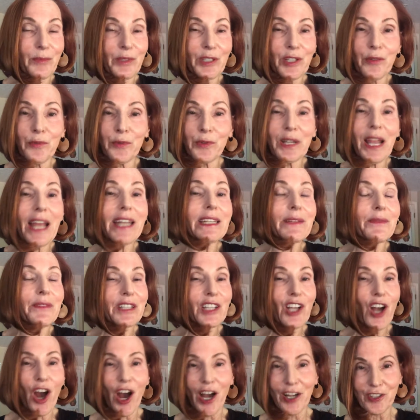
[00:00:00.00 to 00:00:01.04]
we are not
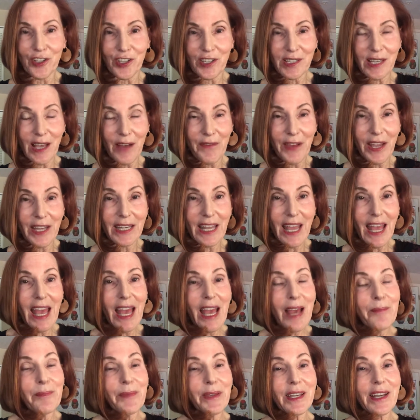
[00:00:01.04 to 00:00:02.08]
even conscious of it
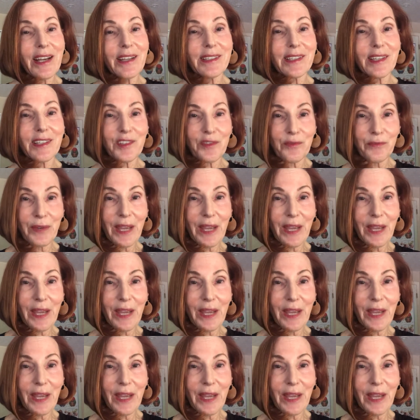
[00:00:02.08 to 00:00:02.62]
because it's